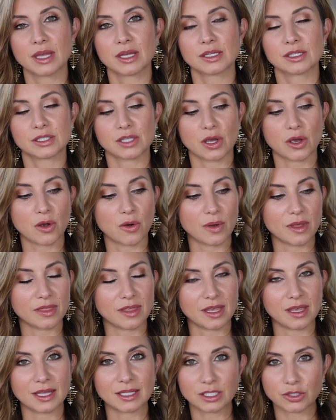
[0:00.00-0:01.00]
So
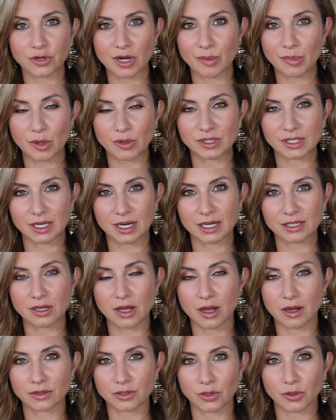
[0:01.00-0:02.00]
the Instagram post that I
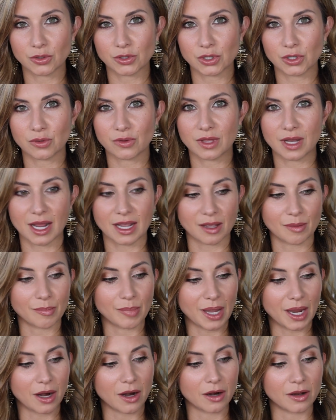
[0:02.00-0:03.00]
told you that I
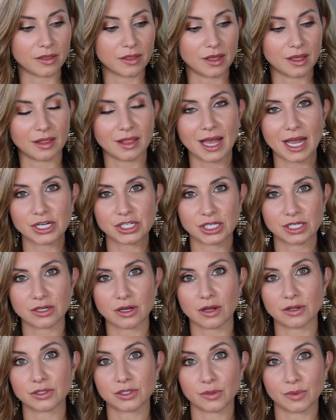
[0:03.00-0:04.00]
compare the Lash
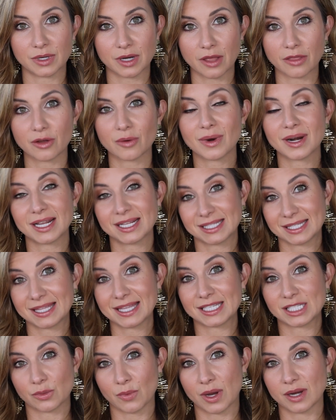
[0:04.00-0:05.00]
Idole to another one, it's
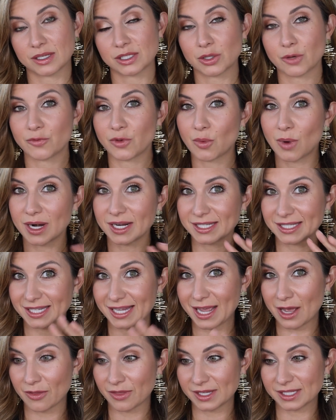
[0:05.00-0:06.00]
this one. So if you wanna
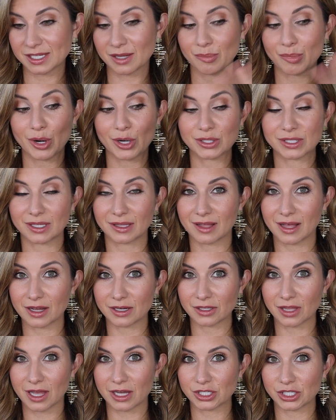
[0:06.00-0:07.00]
see how this compares to the
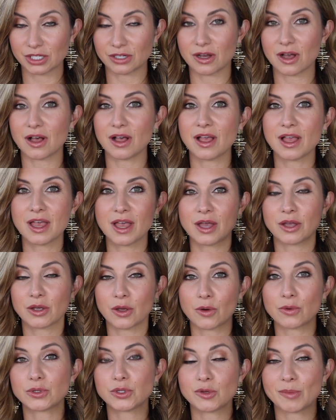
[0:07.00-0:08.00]
Lash Idole,
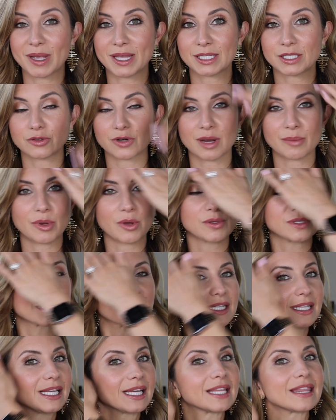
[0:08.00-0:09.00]
go to my Instagram
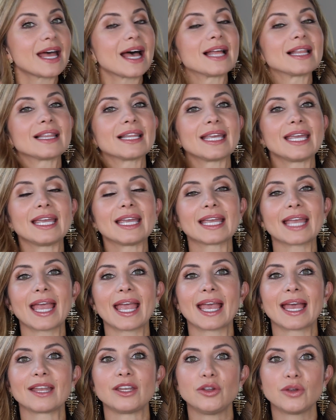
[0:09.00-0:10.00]
post, click that link,
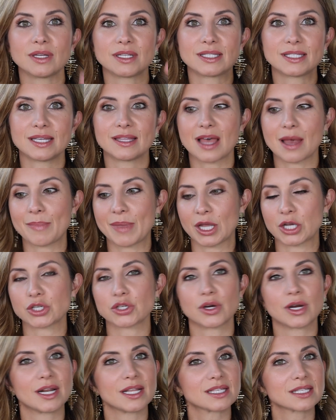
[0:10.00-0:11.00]
and you can see that
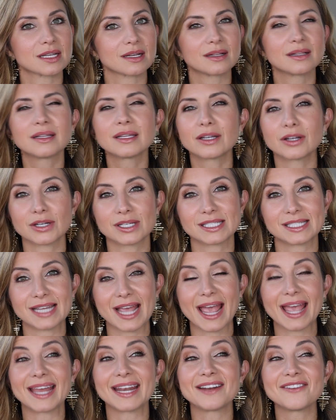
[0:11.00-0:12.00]
picture, and it's clear as
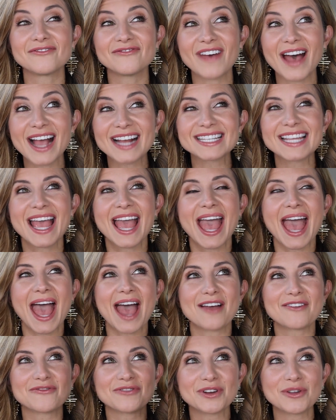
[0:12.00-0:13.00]
day. And in fact,
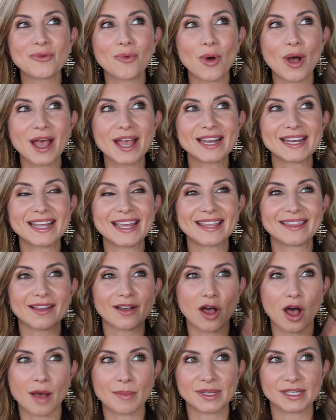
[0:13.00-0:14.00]
everyone in the
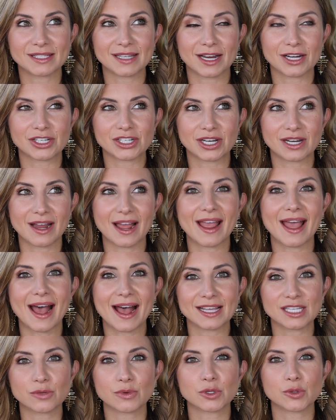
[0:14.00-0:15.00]
comment section, I
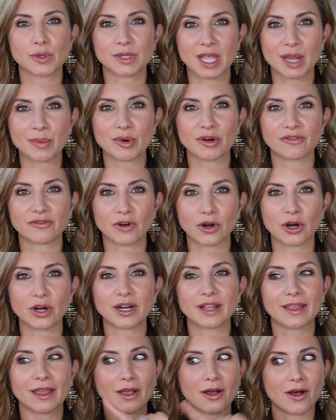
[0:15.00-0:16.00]
asked which one they preferred,
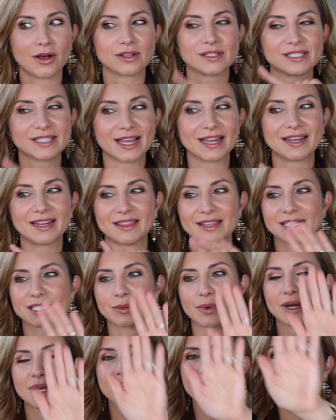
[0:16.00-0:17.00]
and they all said that this one.